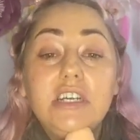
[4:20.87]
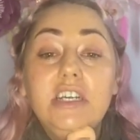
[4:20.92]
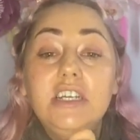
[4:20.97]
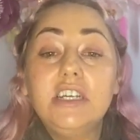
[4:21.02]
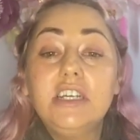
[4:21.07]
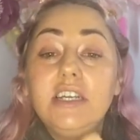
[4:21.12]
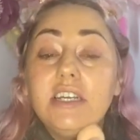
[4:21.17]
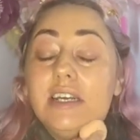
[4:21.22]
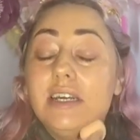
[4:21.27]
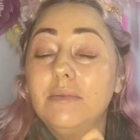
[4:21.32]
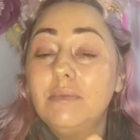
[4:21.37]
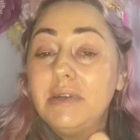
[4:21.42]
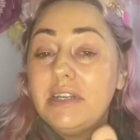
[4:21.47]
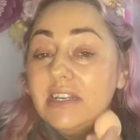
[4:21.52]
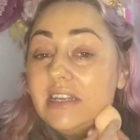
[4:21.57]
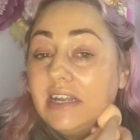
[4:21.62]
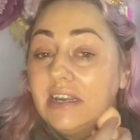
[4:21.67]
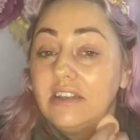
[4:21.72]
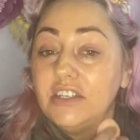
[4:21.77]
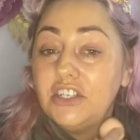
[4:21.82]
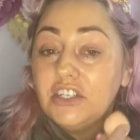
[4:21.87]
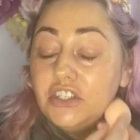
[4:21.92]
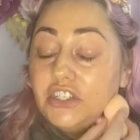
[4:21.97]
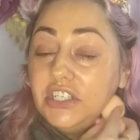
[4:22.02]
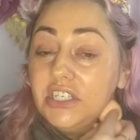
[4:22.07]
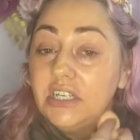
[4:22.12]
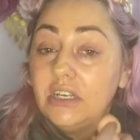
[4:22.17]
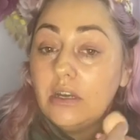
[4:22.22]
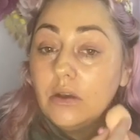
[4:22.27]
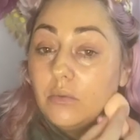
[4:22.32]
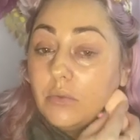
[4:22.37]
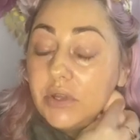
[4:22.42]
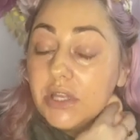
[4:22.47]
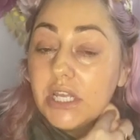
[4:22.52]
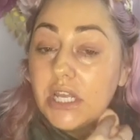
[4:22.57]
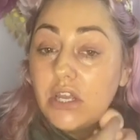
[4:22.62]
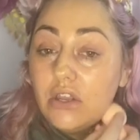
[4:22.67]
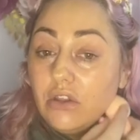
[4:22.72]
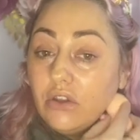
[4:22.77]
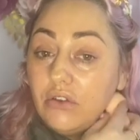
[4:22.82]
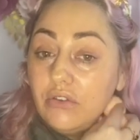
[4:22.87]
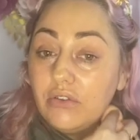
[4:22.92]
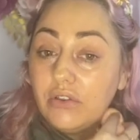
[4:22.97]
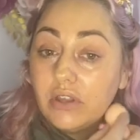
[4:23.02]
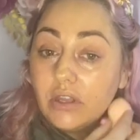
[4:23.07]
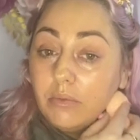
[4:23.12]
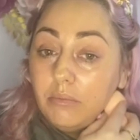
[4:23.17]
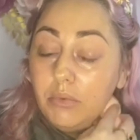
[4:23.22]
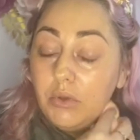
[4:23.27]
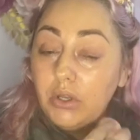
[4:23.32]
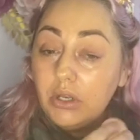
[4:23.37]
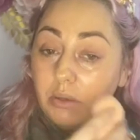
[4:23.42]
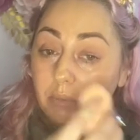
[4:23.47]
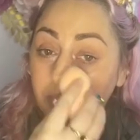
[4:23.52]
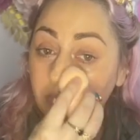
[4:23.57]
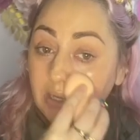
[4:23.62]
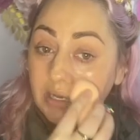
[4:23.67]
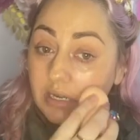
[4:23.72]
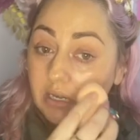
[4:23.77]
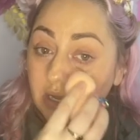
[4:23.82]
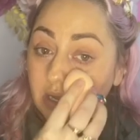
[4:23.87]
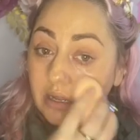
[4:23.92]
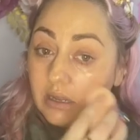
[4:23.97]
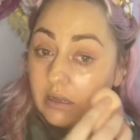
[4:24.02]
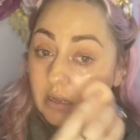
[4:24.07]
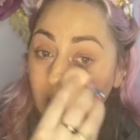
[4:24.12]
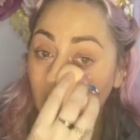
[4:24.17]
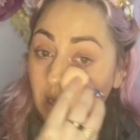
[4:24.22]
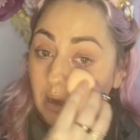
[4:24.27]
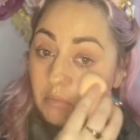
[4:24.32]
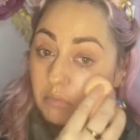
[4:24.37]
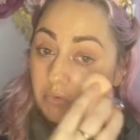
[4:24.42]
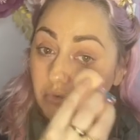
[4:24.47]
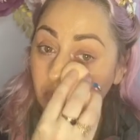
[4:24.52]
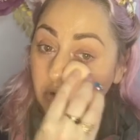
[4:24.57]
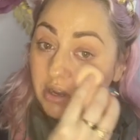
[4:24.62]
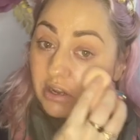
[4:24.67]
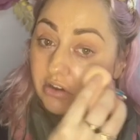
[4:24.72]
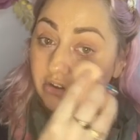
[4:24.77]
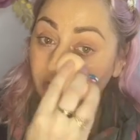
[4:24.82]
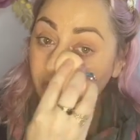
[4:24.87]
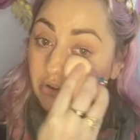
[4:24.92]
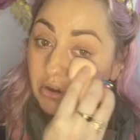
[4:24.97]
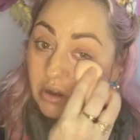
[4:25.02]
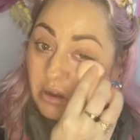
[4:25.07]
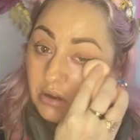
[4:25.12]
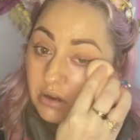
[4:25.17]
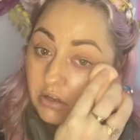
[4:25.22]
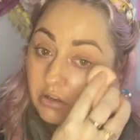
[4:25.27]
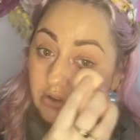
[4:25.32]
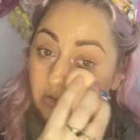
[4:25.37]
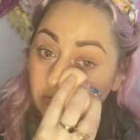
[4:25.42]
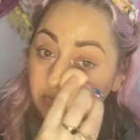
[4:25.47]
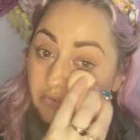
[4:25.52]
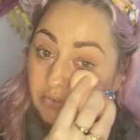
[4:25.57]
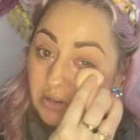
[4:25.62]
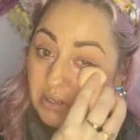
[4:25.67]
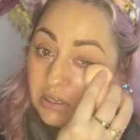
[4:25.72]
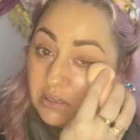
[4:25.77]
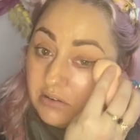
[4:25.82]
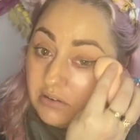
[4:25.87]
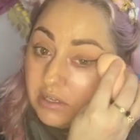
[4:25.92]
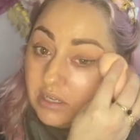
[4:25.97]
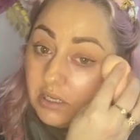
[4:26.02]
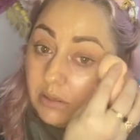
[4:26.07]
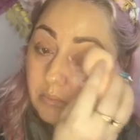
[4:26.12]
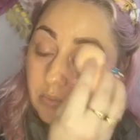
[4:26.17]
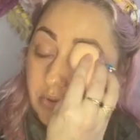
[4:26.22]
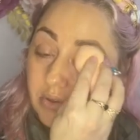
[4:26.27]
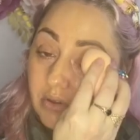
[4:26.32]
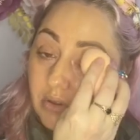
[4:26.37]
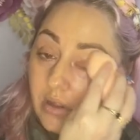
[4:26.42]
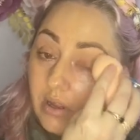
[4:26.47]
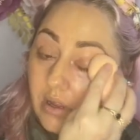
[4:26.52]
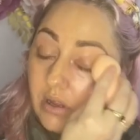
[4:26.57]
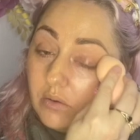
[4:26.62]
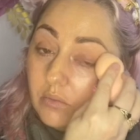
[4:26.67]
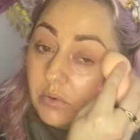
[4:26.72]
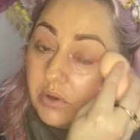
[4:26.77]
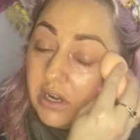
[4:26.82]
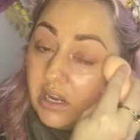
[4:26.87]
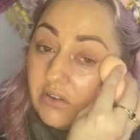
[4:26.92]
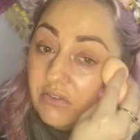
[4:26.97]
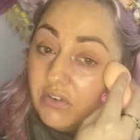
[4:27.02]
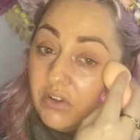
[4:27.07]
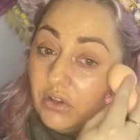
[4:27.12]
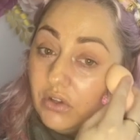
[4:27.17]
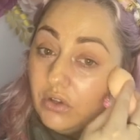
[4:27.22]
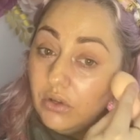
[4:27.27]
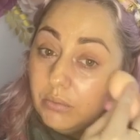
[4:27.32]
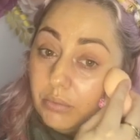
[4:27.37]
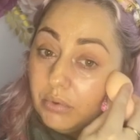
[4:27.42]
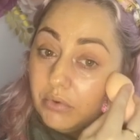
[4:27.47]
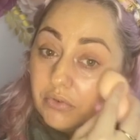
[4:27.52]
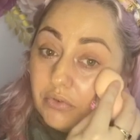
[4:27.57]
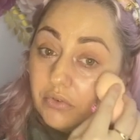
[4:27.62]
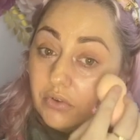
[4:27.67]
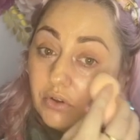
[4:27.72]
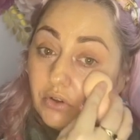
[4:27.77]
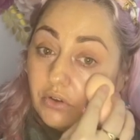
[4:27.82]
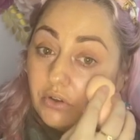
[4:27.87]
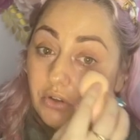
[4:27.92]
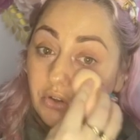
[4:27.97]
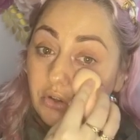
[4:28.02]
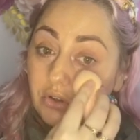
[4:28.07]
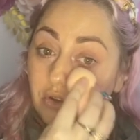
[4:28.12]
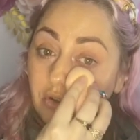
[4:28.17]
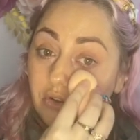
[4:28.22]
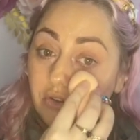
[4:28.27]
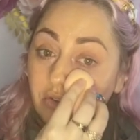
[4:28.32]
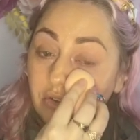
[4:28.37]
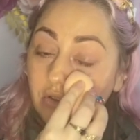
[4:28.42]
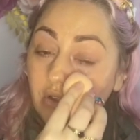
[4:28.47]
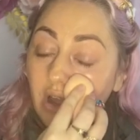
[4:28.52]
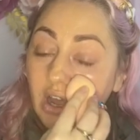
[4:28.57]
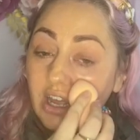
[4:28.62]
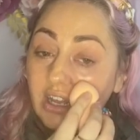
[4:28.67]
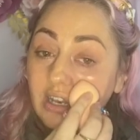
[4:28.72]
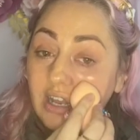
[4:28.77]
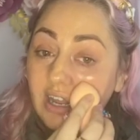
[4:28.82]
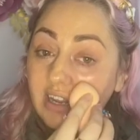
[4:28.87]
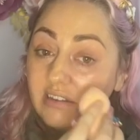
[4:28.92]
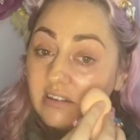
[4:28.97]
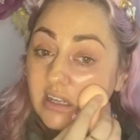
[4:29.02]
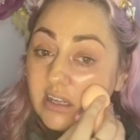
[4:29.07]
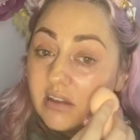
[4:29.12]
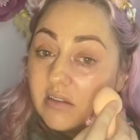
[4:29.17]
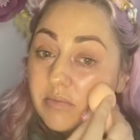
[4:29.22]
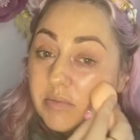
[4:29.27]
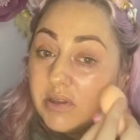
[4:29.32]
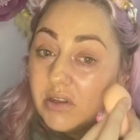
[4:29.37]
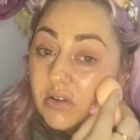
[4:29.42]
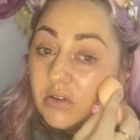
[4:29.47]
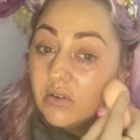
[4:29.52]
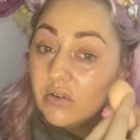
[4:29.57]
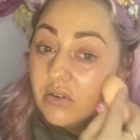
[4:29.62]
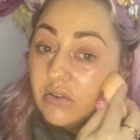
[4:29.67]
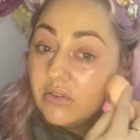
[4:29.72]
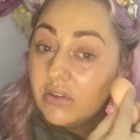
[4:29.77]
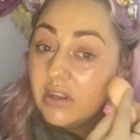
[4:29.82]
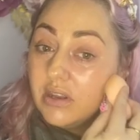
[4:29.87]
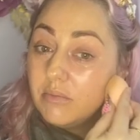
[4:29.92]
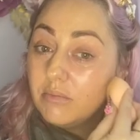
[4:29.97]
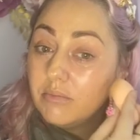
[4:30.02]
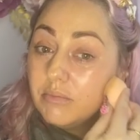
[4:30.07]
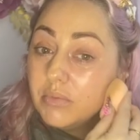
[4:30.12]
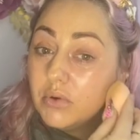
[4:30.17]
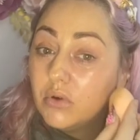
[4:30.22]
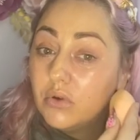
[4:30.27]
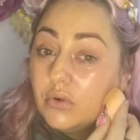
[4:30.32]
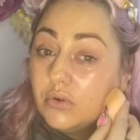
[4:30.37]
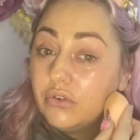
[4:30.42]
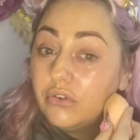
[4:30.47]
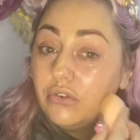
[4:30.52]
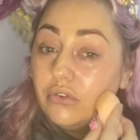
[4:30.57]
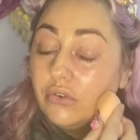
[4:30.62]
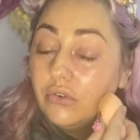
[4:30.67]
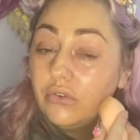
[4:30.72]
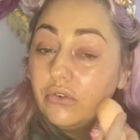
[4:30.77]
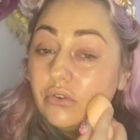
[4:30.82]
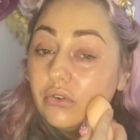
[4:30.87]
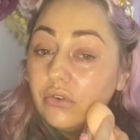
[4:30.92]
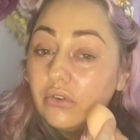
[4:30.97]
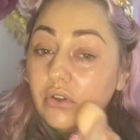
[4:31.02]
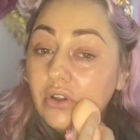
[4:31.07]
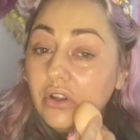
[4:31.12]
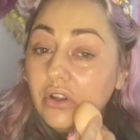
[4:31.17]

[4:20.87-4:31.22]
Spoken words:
you're coming down your chin, whether you're using a beauty blender, a brush, your fingertips, whatever you prefer to use. I like this because it pushes